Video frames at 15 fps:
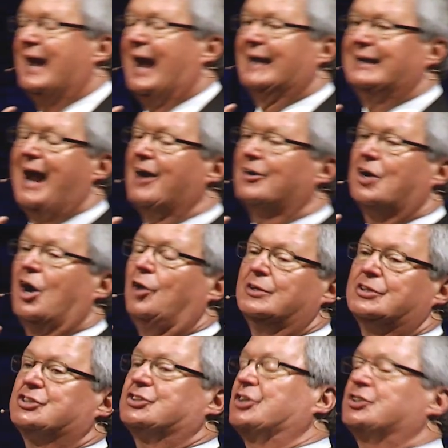And our goal
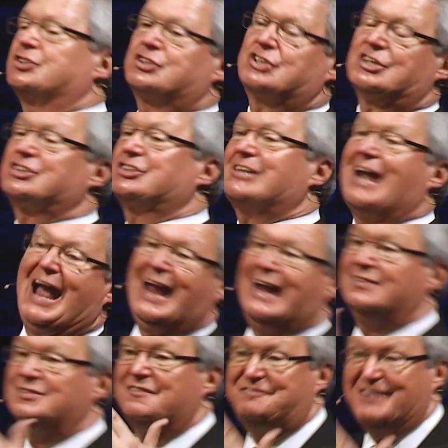is to
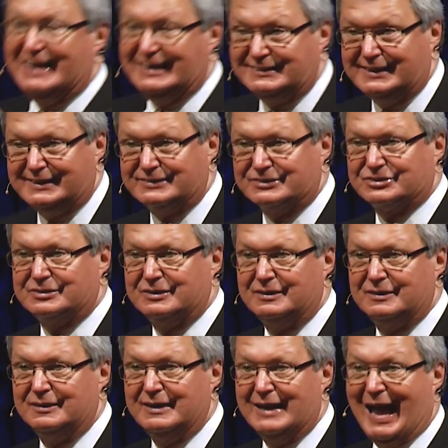sustain the feelings.
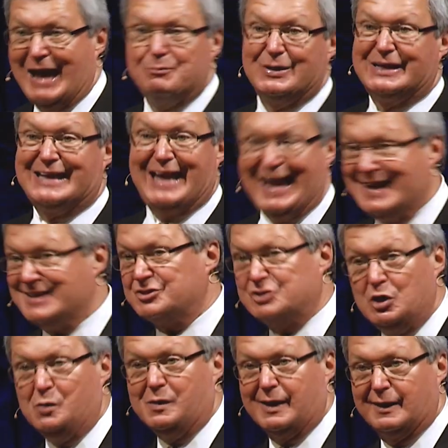And we can't
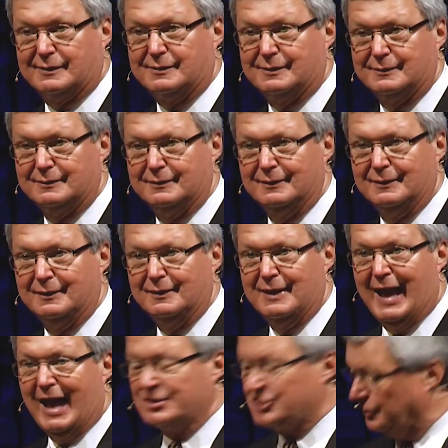do it.
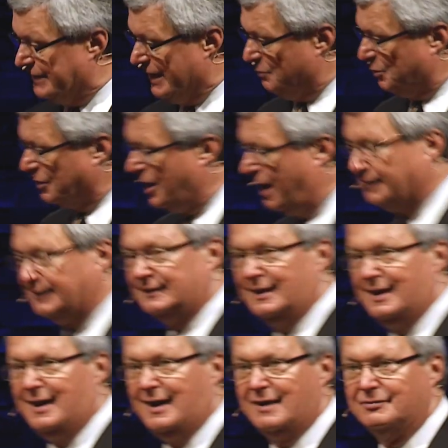And so then we're not in
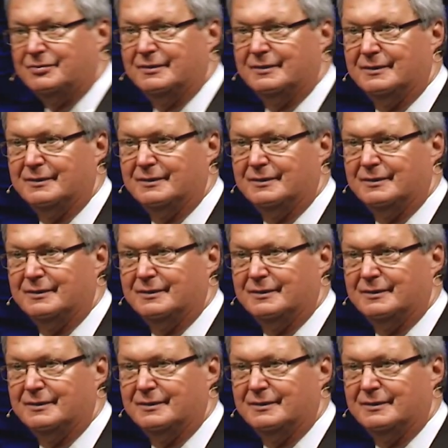love.